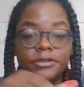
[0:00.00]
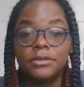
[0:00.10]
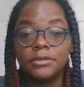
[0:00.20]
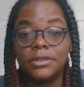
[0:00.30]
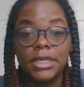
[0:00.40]

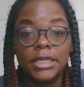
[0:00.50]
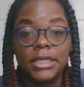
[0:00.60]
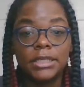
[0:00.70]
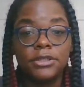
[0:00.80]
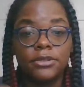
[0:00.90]
stick it
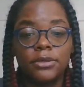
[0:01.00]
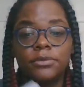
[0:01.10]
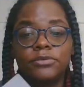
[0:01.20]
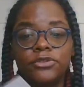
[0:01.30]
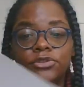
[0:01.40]
in you or
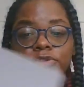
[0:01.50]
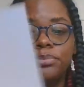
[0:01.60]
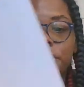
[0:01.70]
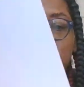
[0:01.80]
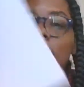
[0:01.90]
you
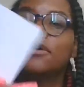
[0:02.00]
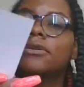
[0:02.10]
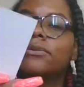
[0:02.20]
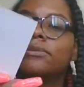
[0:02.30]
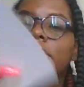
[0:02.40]
put it on them.